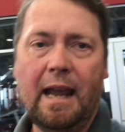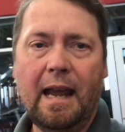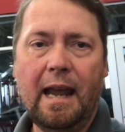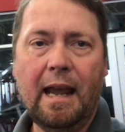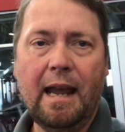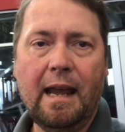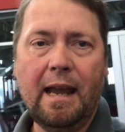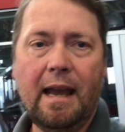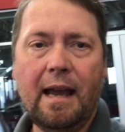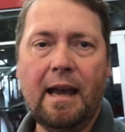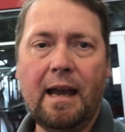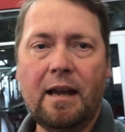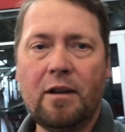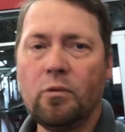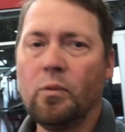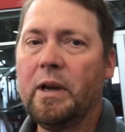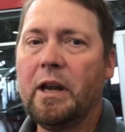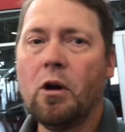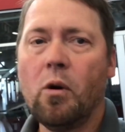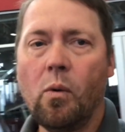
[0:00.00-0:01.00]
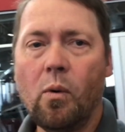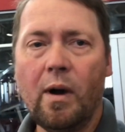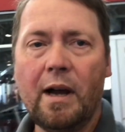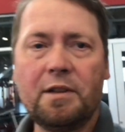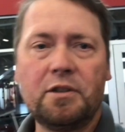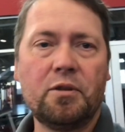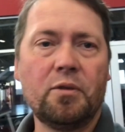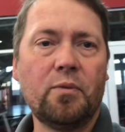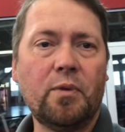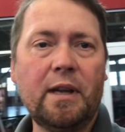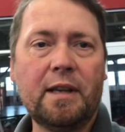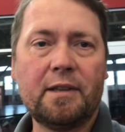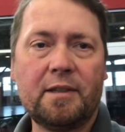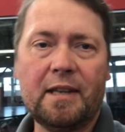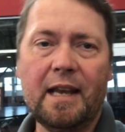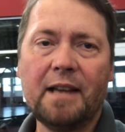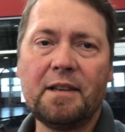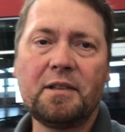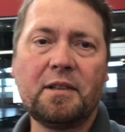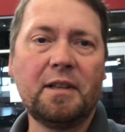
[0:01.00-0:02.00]
And we don't want to
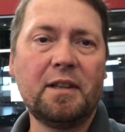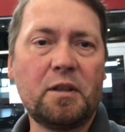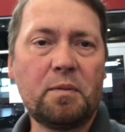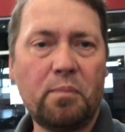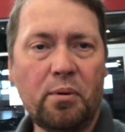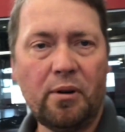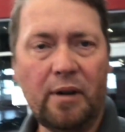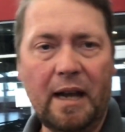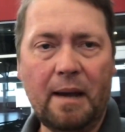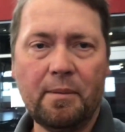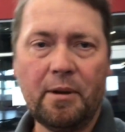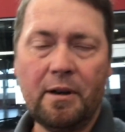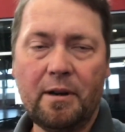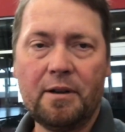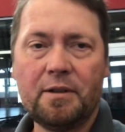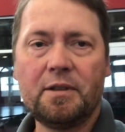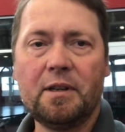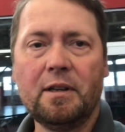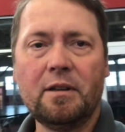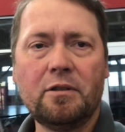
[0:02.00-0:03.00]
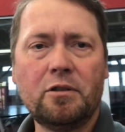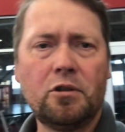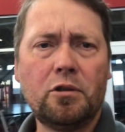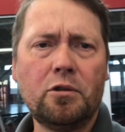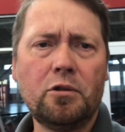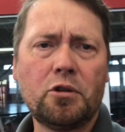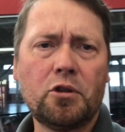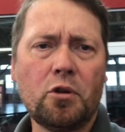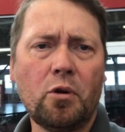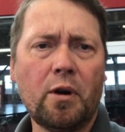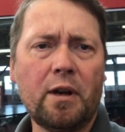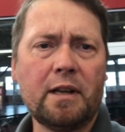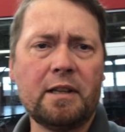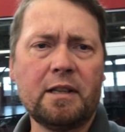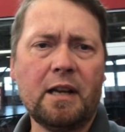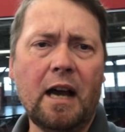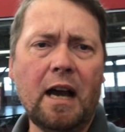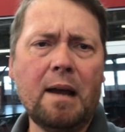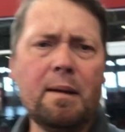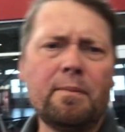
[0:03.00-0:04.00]
reassess these parameters in too short a
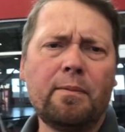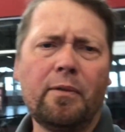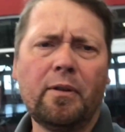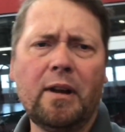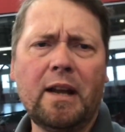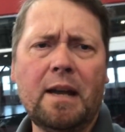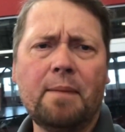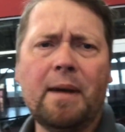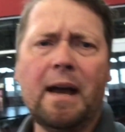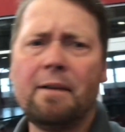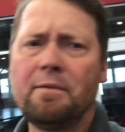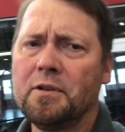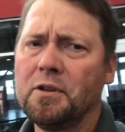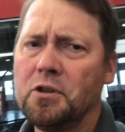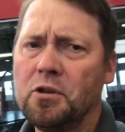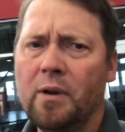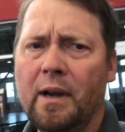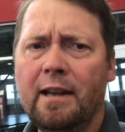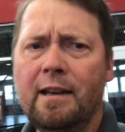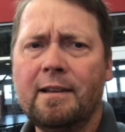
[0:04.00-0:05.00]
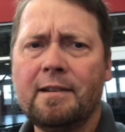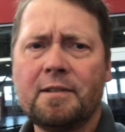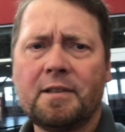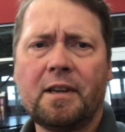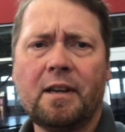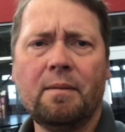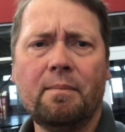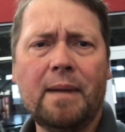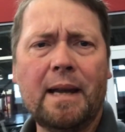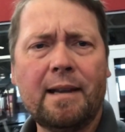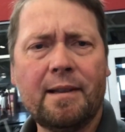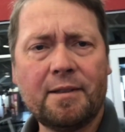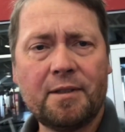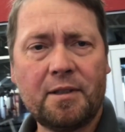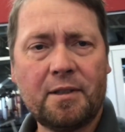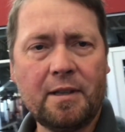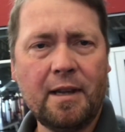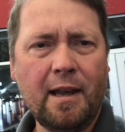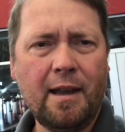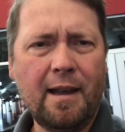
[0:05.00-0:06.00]
time frame after training is
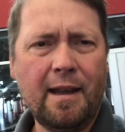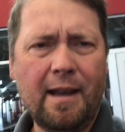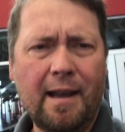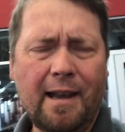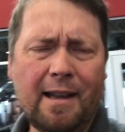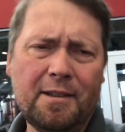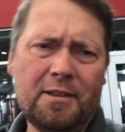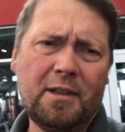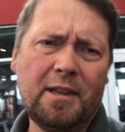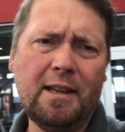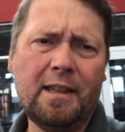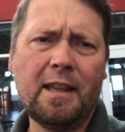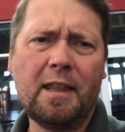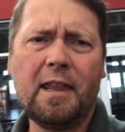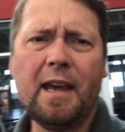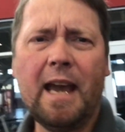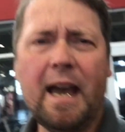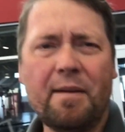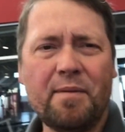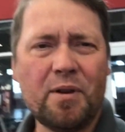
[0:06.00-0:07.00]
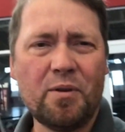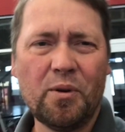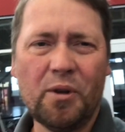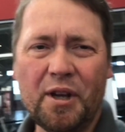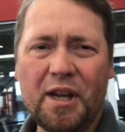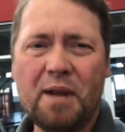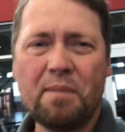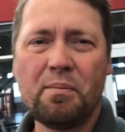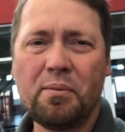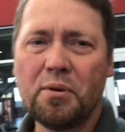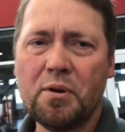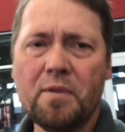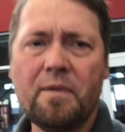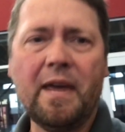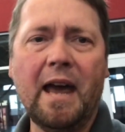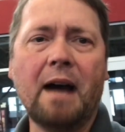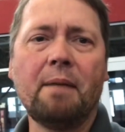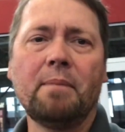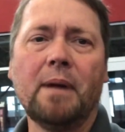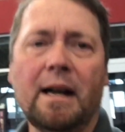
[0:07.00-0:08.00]
commenced and see that they haven't really improved
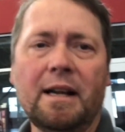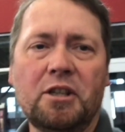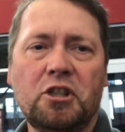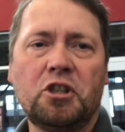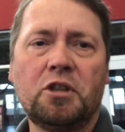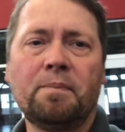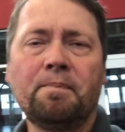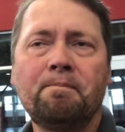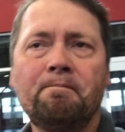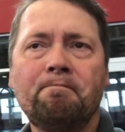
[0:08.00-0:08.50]
that much.